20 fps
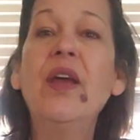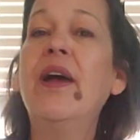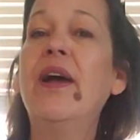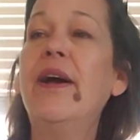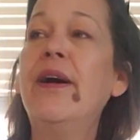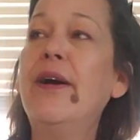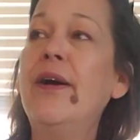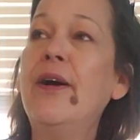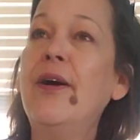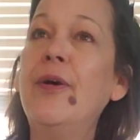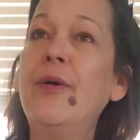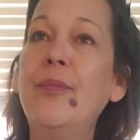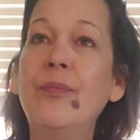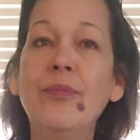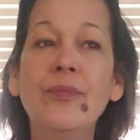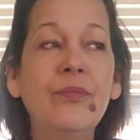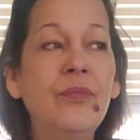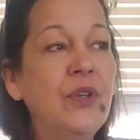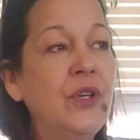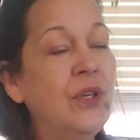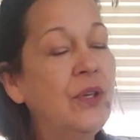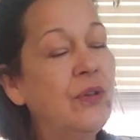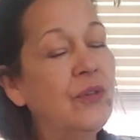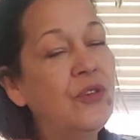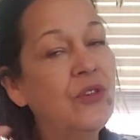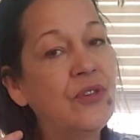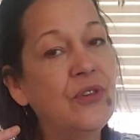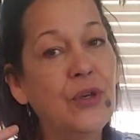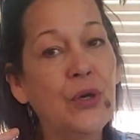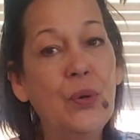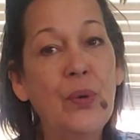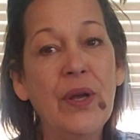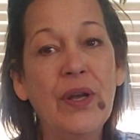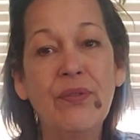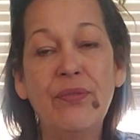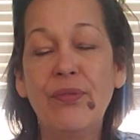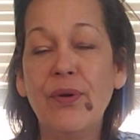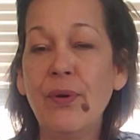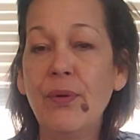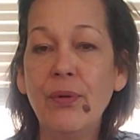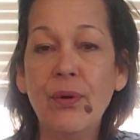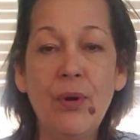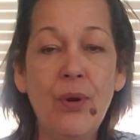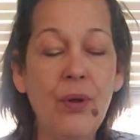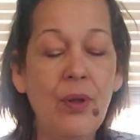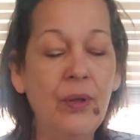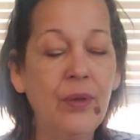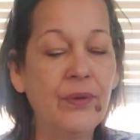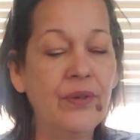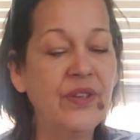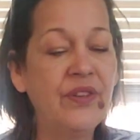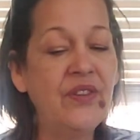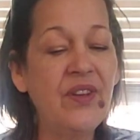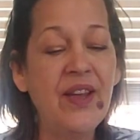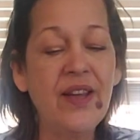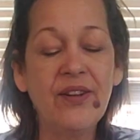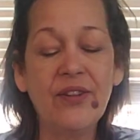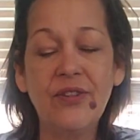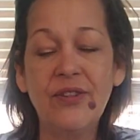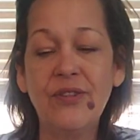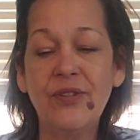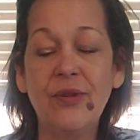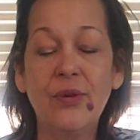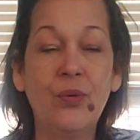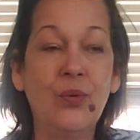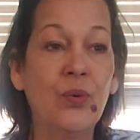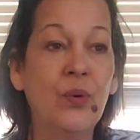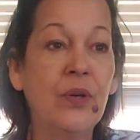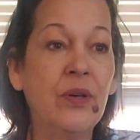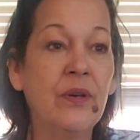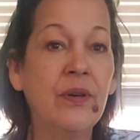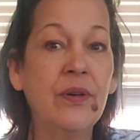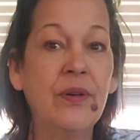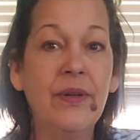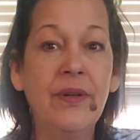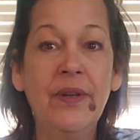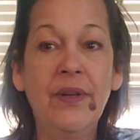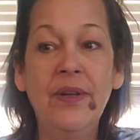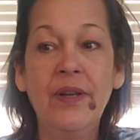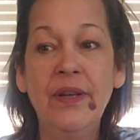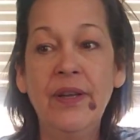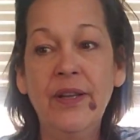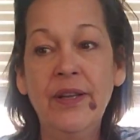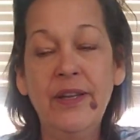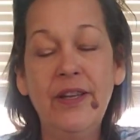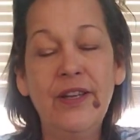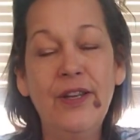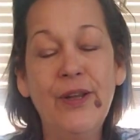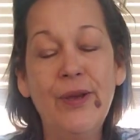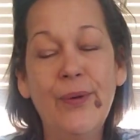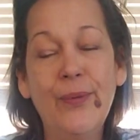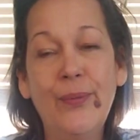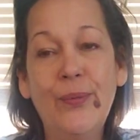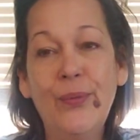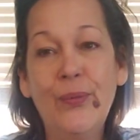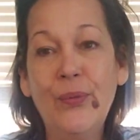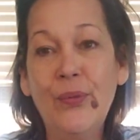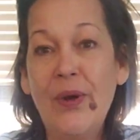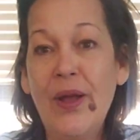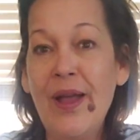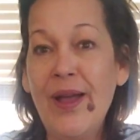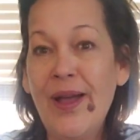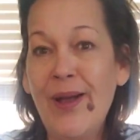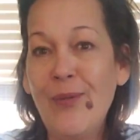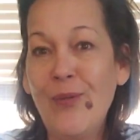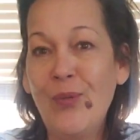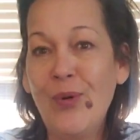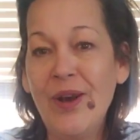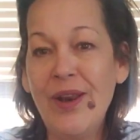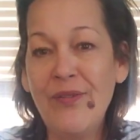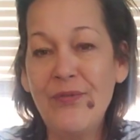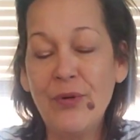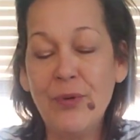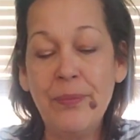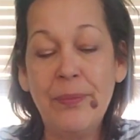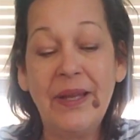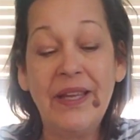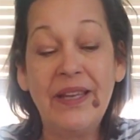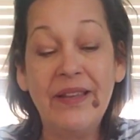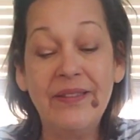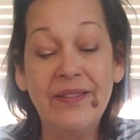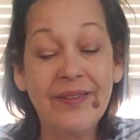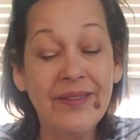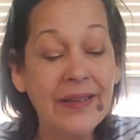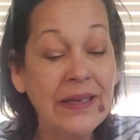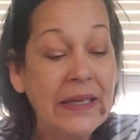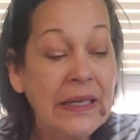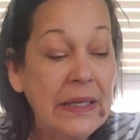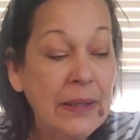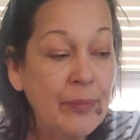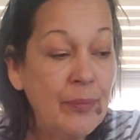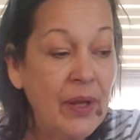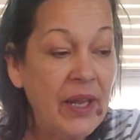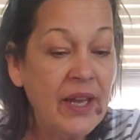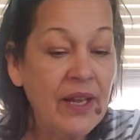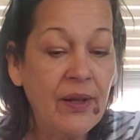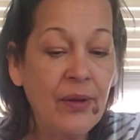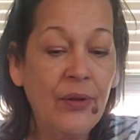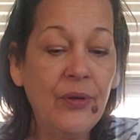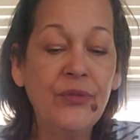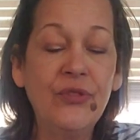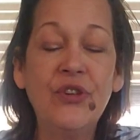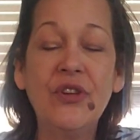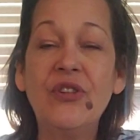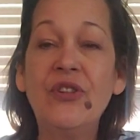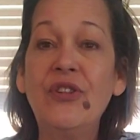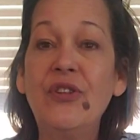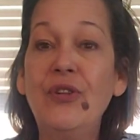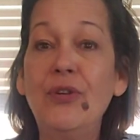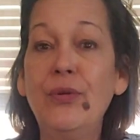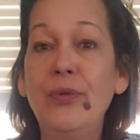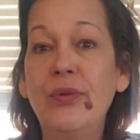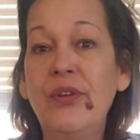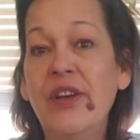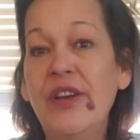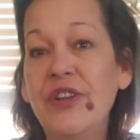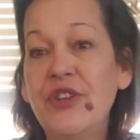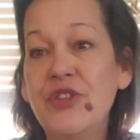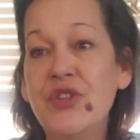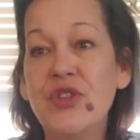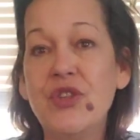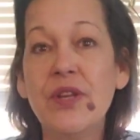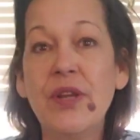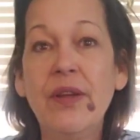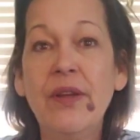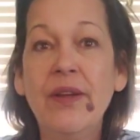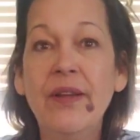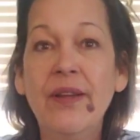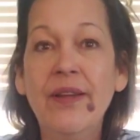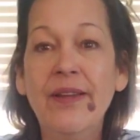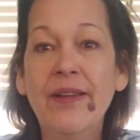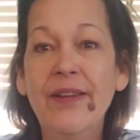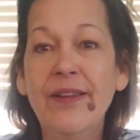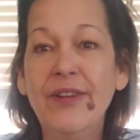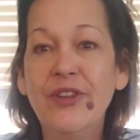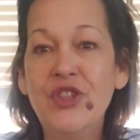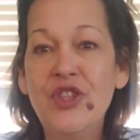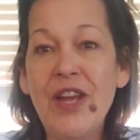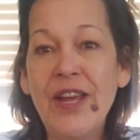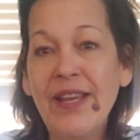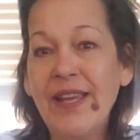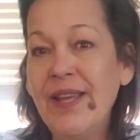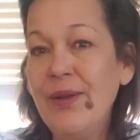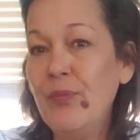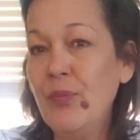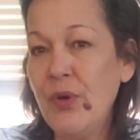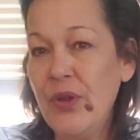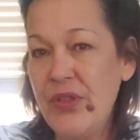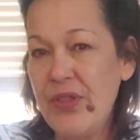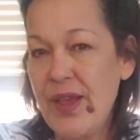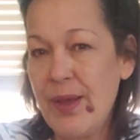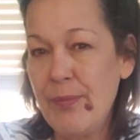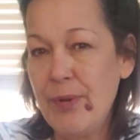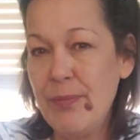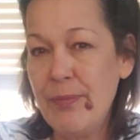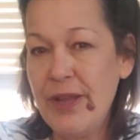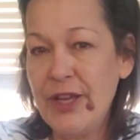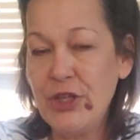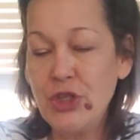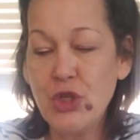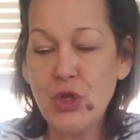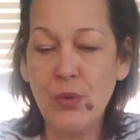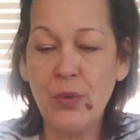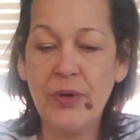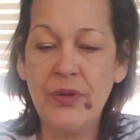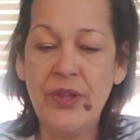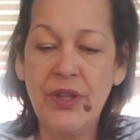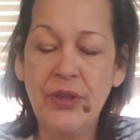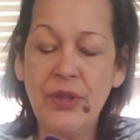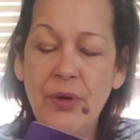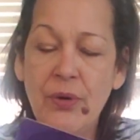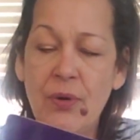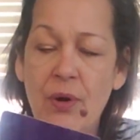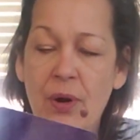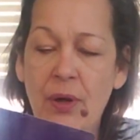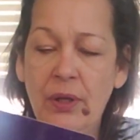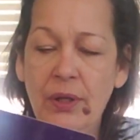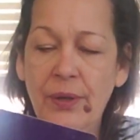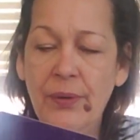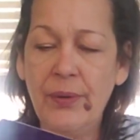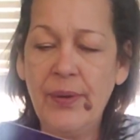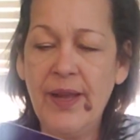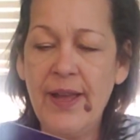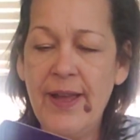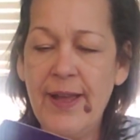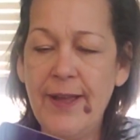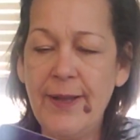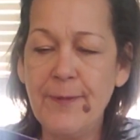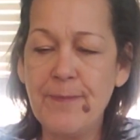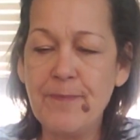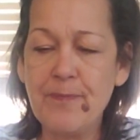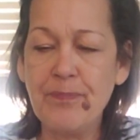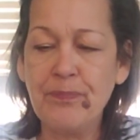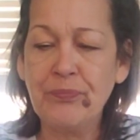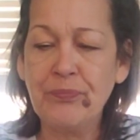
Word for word: Um, you know, just a quick phone call or a text or, you know, whatever means, an email, just to touch, check in with them and make sure that they're all okay.